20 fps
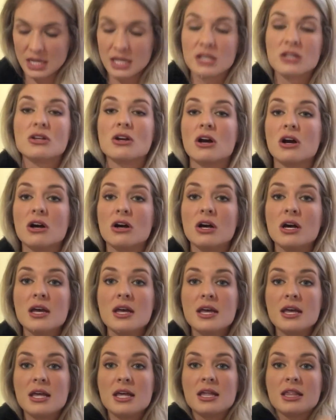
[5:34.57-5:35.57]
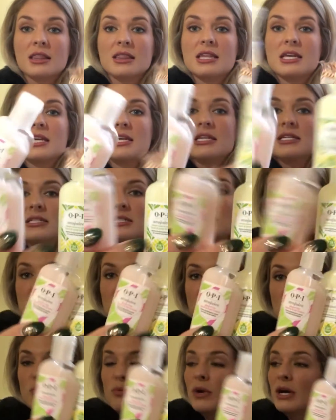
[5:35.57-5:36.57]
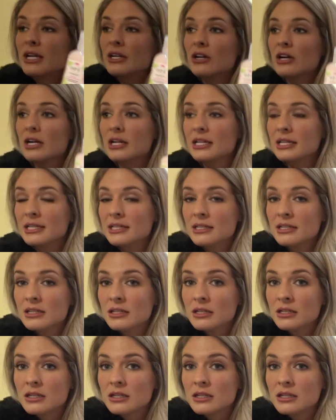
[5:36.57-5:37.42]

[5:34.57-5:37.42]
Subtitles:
And y'all, these, what, darling?